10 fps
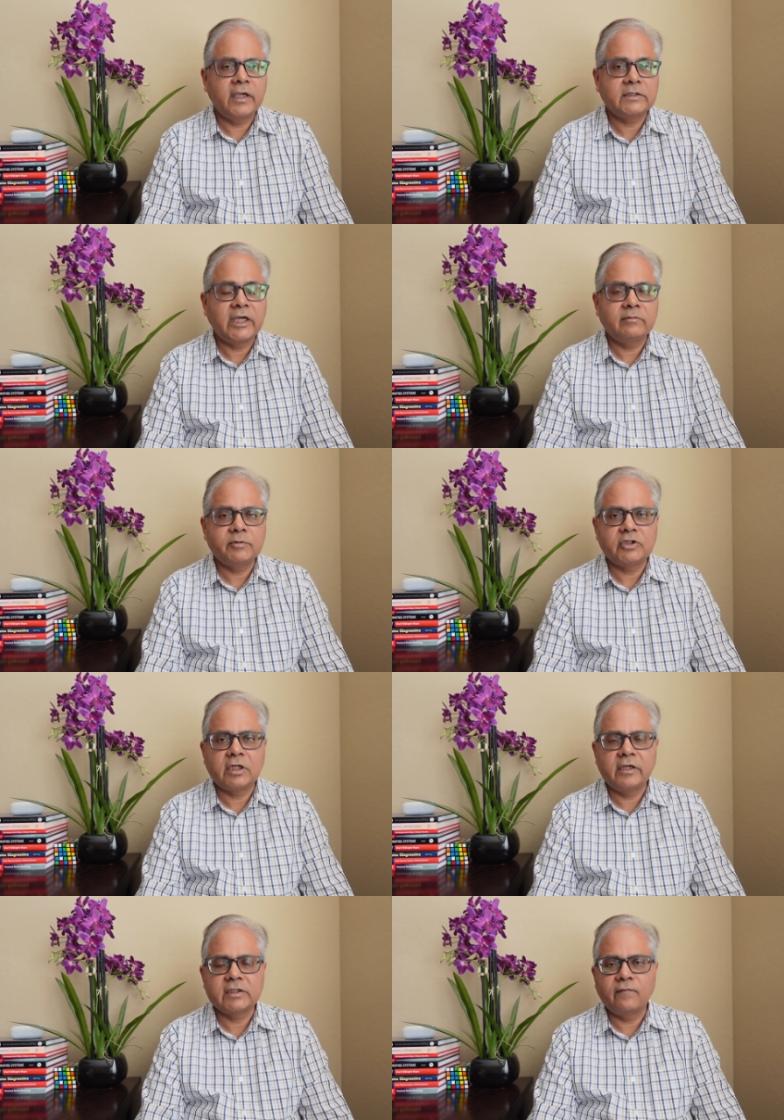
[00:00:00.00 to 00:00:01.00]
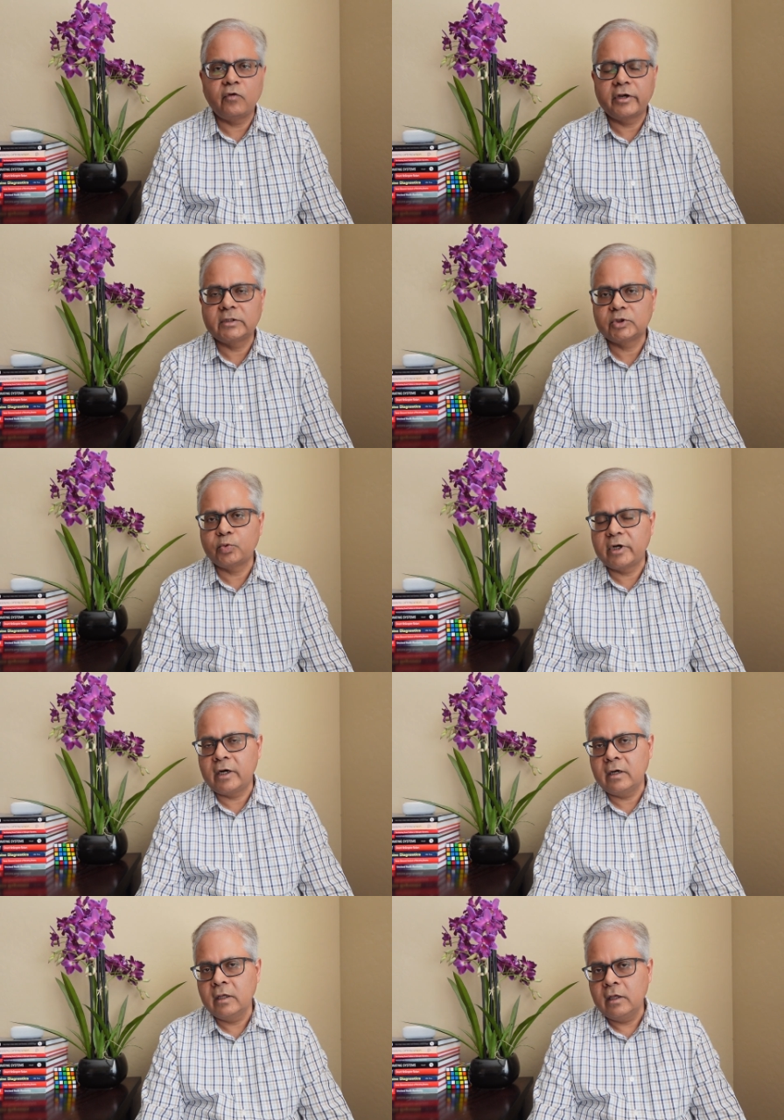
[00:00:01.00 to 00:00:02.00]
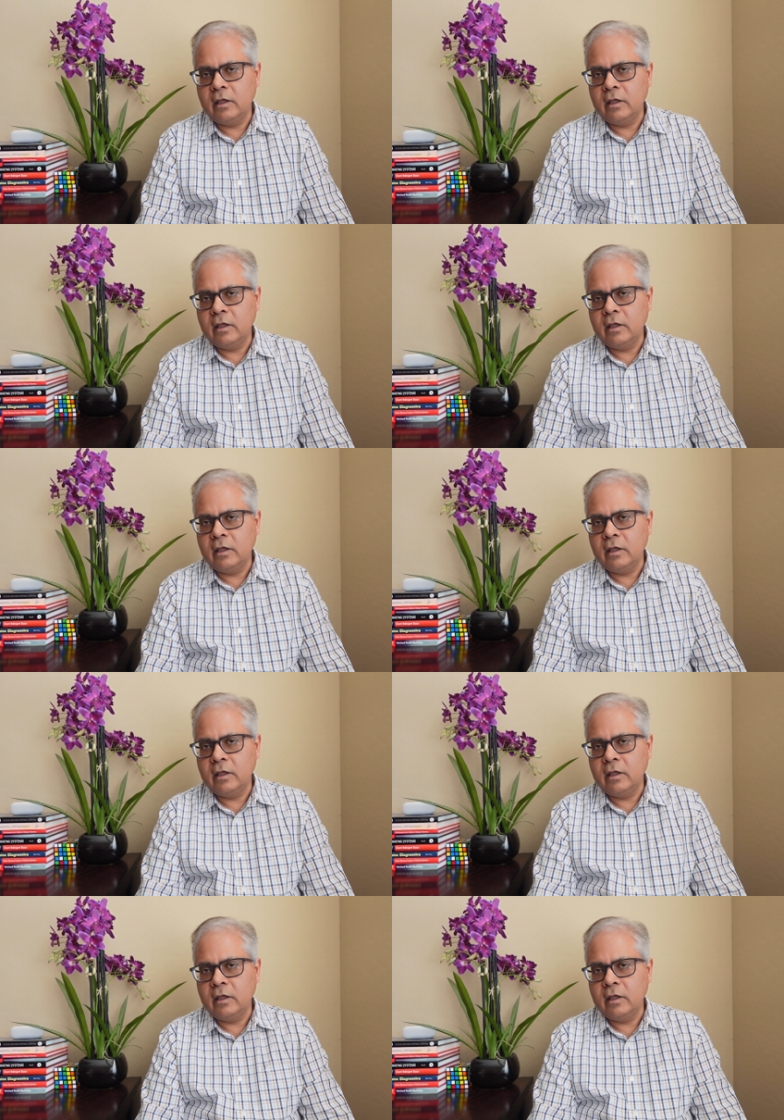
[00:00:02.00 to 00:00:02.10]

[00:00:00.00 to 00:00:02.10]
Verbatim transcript: exam, especially as a foreign student,